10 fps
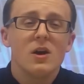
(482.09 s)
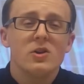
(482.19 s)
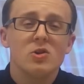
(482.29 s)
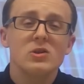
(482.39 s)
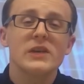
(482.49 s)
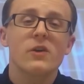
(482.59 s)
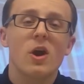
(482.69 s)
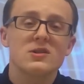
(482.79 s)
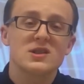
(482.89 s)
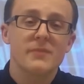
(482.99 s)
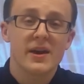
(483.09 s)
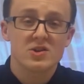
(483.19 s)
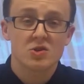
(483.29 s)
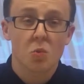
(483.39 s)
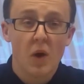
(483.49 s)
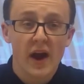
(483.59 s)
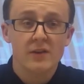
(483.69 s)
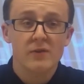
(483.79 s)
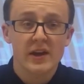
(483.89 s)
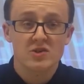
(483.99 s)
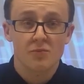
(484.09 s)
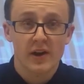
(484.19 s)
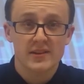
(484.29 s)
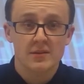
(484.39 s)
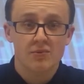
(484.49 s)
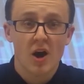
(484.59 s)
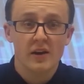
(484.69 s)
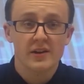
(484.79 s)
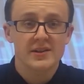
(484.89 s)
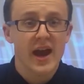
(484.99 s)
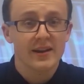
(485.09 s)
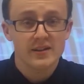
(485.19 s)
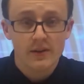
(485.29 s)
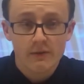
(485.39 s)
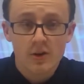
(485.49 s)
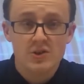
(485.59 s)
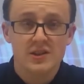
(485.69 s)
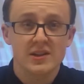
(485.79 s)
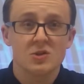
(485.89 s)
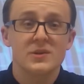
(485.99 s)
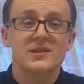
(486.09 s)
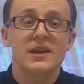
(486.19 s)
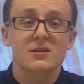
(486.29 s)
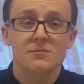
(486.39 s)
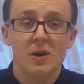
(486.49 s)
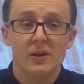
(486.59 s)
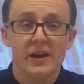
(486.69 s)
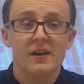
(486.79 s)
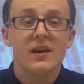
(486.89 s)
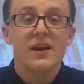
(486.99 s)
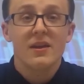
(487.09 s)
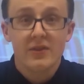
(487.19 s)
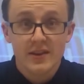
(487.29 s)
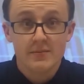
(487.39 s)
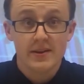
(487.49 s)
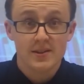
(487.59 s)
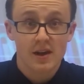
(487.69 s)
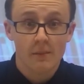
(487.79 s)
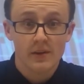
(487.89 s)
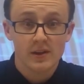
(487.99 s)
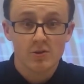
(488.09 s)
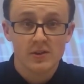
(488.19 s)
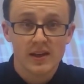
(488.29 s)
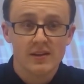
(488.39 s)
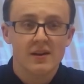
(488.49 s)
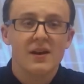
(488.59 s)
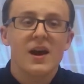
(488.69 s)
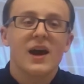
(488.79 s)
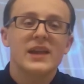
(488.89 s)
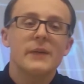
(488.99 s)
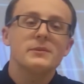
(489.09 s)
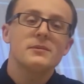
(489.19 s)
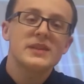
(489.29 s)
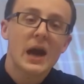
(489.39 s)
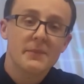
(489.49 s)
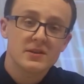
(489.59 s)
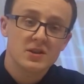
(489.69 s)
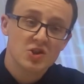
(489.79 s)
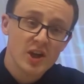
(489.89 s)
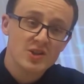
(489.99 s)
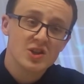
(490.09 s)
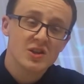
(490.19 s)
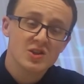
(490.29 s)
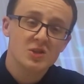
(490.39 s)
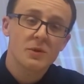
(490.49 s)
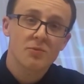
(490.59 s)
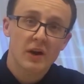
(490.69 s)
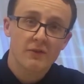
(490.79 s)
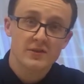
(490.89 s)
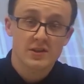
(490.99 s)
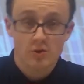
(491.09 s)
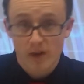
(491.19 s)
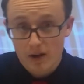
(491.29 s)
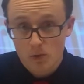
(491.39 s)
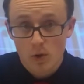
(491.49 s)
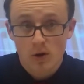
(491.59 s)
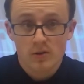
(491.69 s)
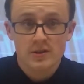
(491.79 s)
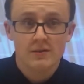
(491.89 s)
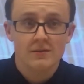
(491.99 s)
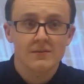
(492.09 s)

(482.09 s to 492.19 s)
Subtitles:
Unilever also manages a wide range of brands and products, adding diversity to its sales market. This makes the company unique, allowing them to tap into the changing consumer preferences around the world.